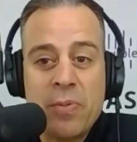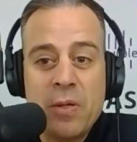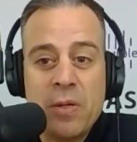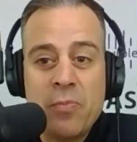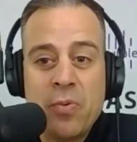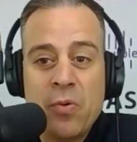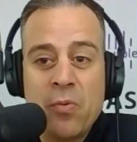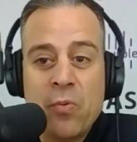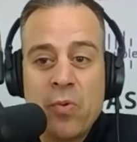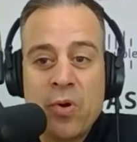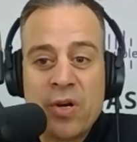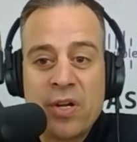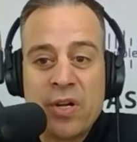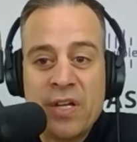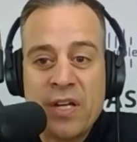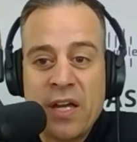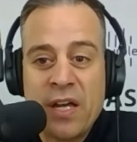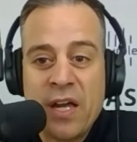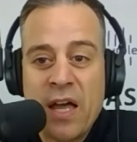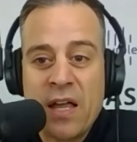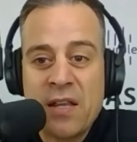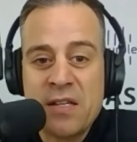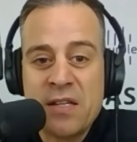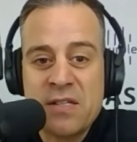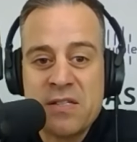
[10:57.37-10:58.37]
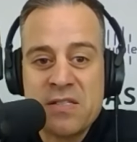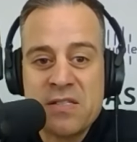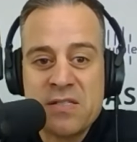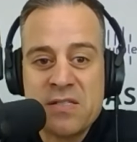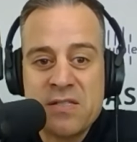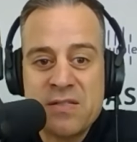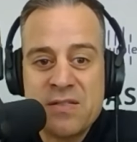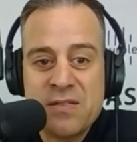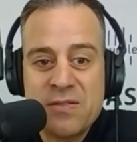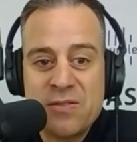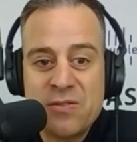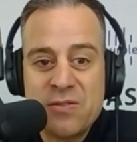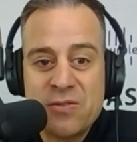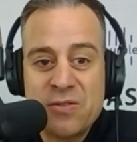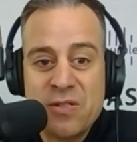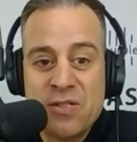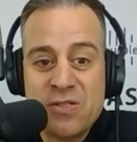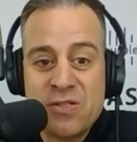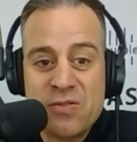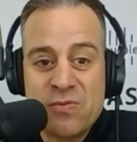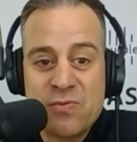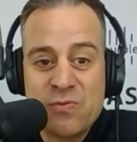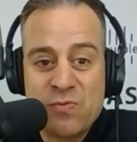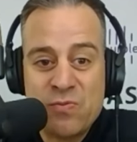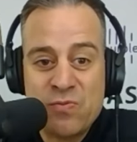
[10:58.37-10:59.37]
people working on this
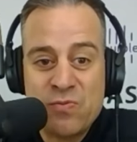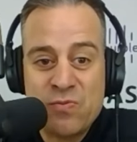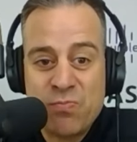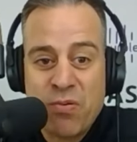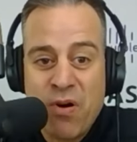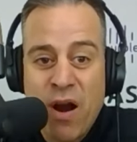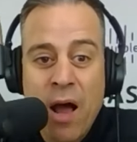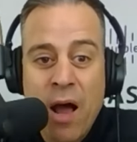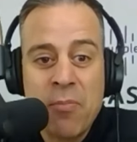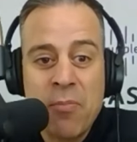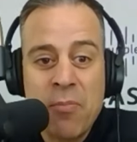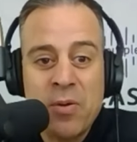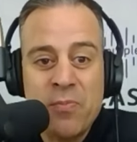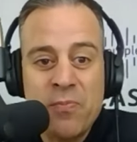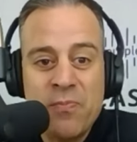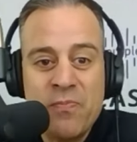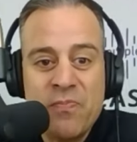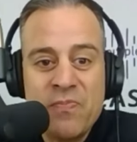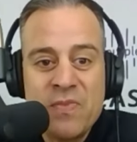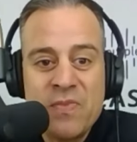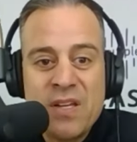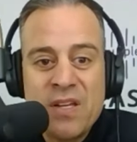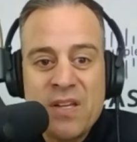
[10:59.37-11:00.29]
this problem.